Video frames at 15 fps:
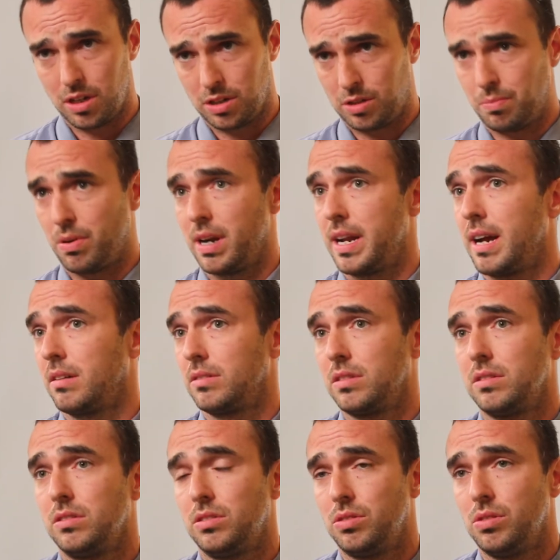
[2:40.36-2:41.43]
spread out
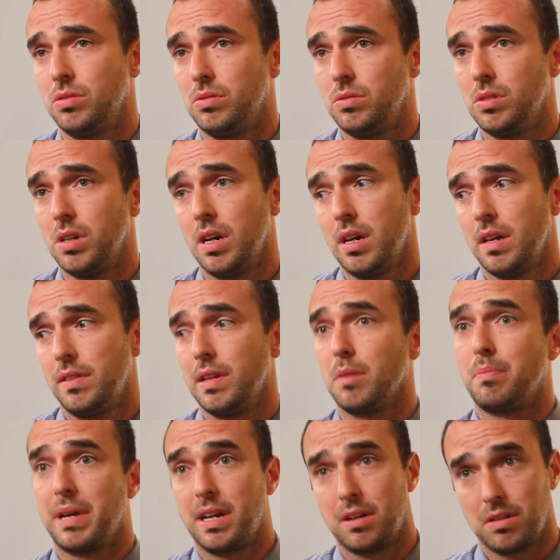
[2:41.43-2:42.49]
to their
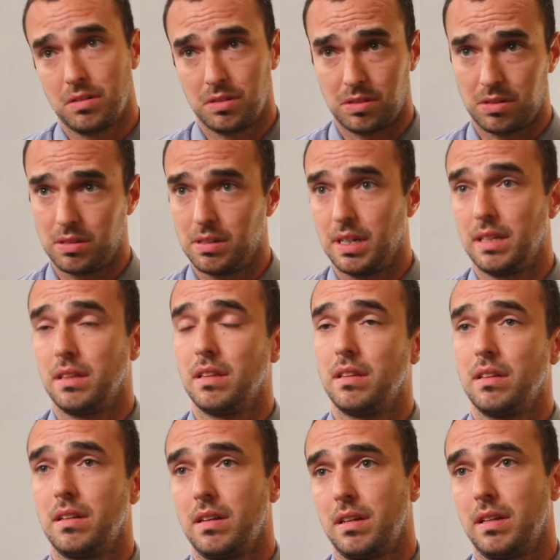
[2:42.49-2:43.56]
peers in,
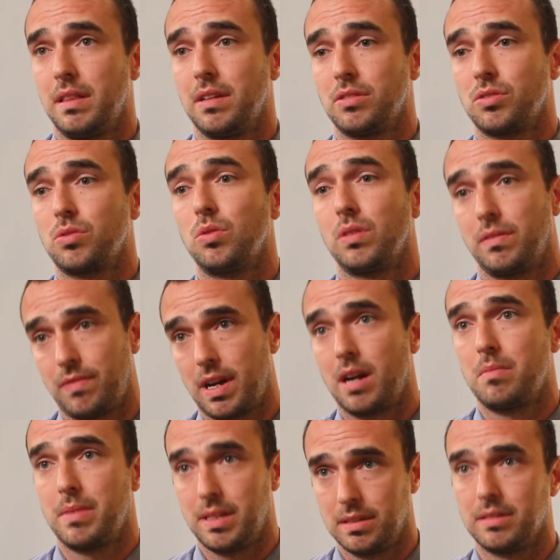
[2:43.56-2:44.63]
in their school
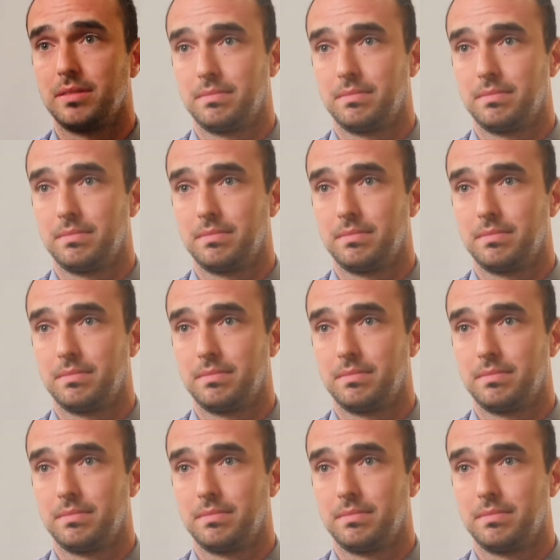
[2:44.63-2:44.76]
environment.